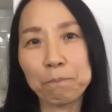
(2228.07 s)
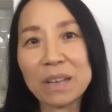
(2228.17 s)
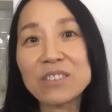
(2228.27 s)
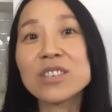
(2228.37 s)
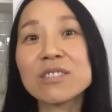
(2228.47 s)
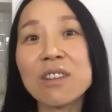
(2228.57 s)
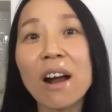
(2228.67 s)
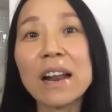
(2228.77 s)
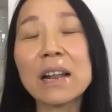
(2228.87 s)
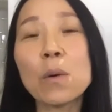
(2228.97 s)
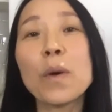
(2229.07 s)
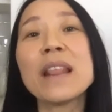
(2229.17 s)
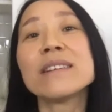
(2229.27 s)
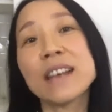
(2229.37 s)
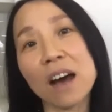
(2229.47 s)
started
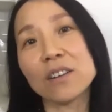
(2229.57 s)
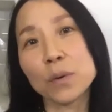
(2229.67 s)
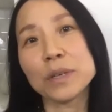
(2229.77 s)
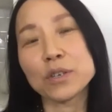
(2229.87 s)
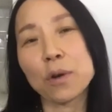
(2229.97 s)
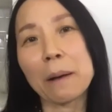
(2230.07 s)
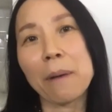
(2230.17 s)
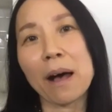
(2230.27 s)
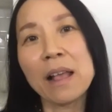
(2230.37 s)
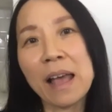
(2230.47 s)
with childhood trauma.